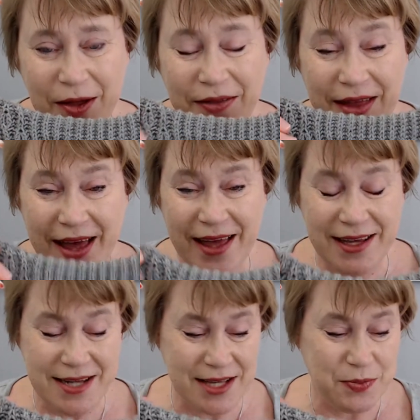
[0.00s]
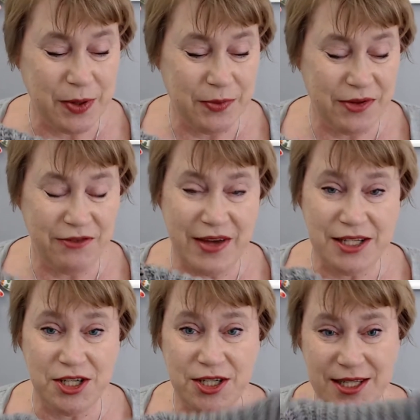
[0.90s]
it has both
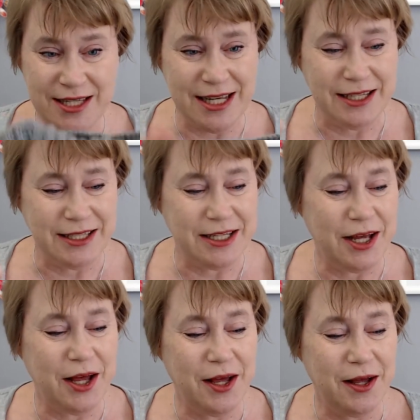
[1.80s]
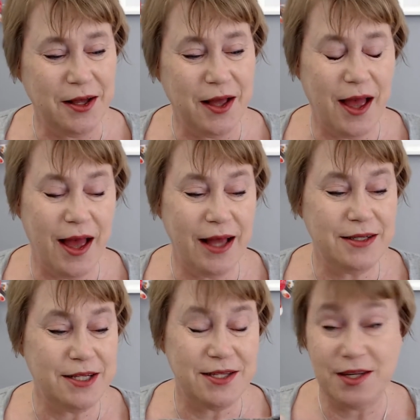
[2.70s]
advantages and
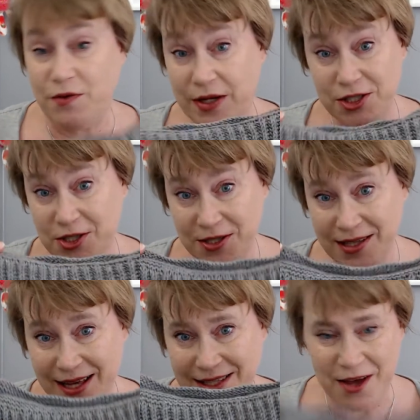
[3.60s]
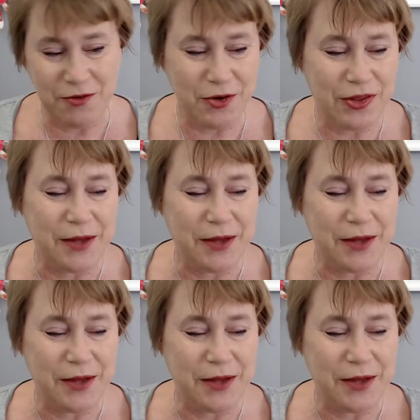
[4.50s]
disadvantages, as everything.